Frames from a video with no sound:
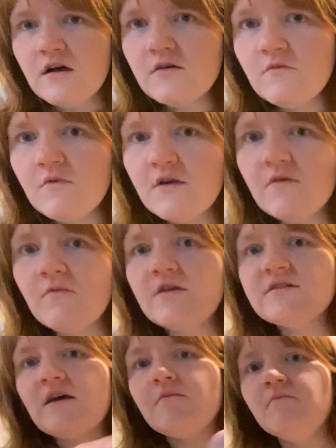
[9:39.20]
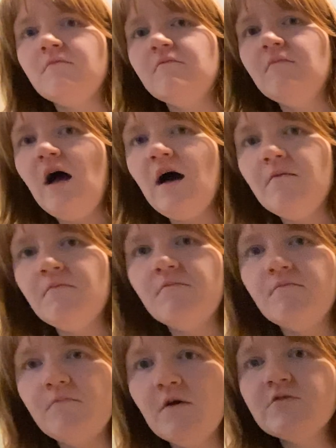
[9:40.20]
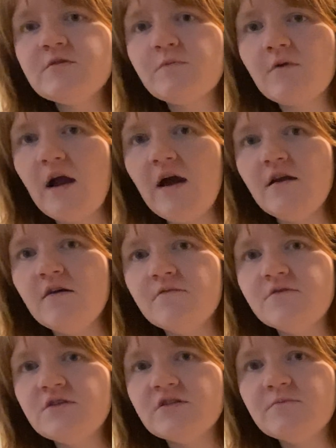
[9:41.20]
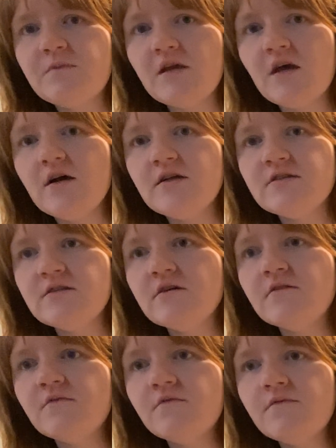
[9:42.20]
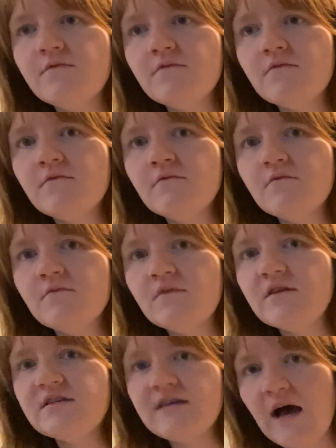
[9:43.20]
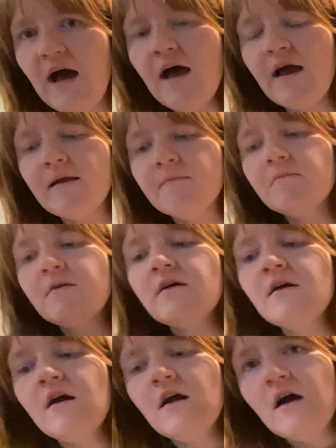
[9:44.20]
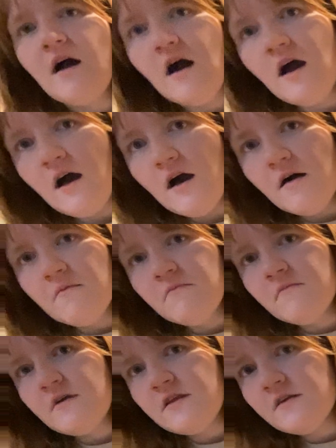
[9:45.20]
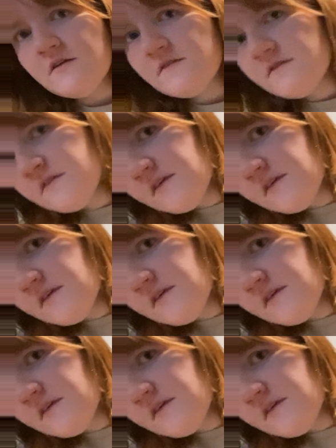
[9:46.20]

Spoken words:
one of the ones I'm most proud of just because of the time. And you can see